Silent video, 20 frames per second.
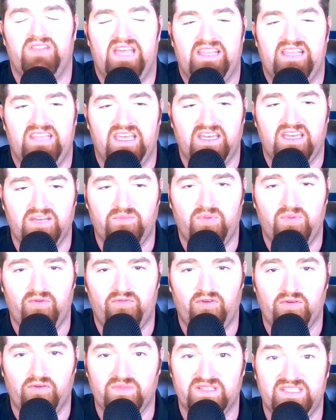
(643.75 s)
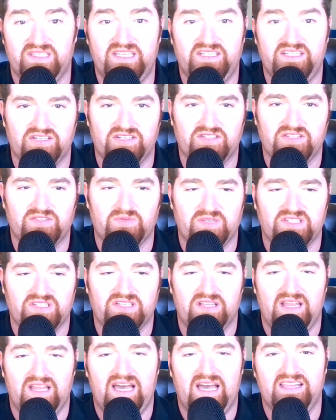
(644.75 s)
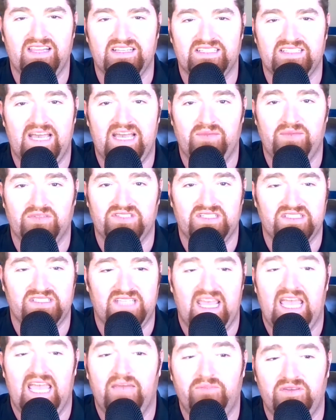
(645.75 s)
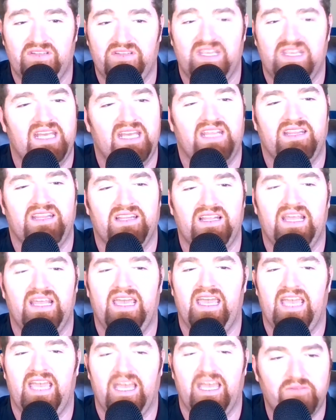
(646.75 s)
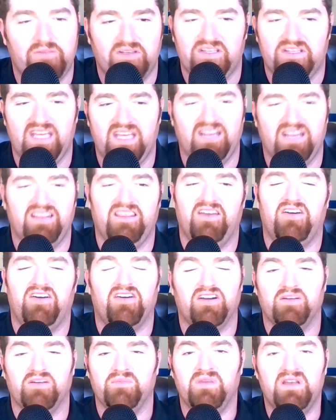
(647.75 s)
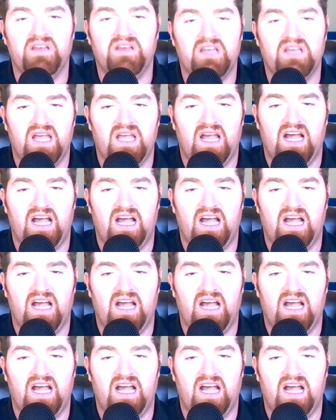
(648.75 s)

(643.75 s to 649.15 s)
so that they could perform the seizures, which a lot of the time was just amputating the leg, amputating the arm.